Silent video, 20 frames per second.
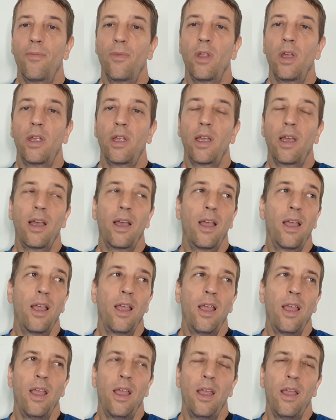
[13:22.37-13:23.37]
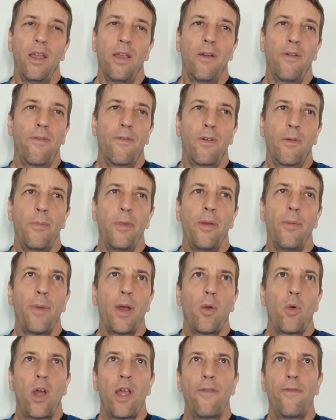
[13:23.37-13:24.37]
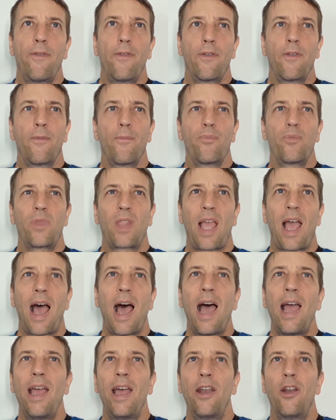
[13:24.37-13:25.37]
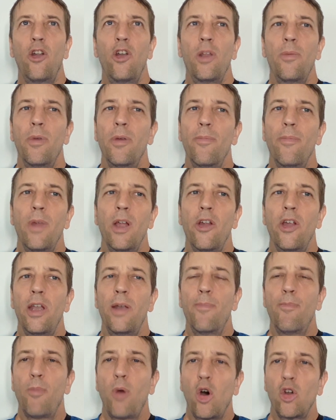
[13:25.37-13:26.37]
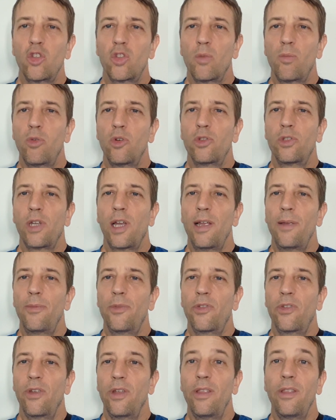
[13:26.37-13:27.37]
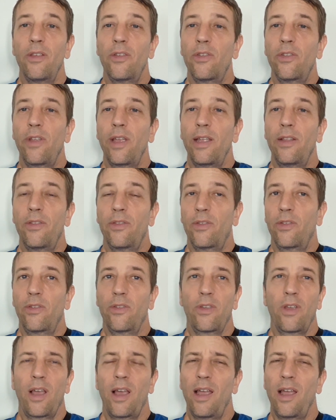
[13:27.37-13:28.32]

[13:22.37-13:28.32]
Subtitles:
Like, for me and my wife, I had already been married multiple times in the States.